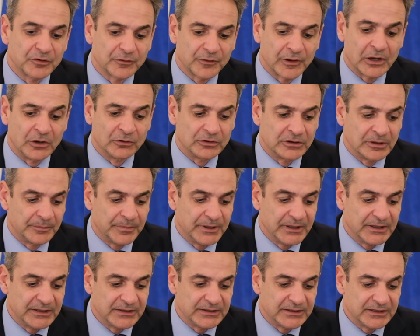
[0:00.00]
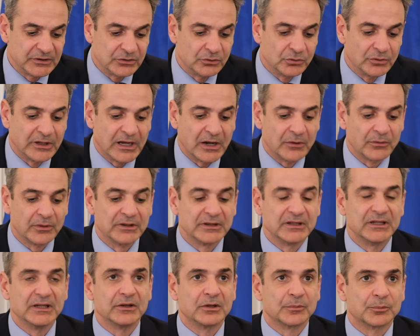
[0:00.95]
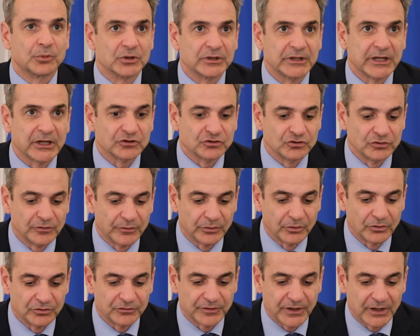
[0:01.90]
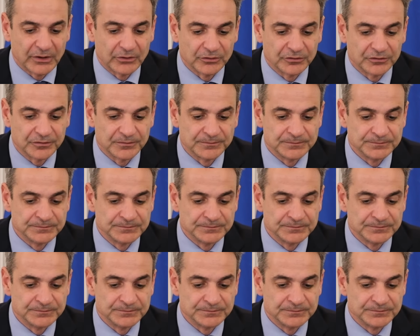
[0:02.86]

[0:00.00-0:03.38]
of accountability to guarantee the protection of those values,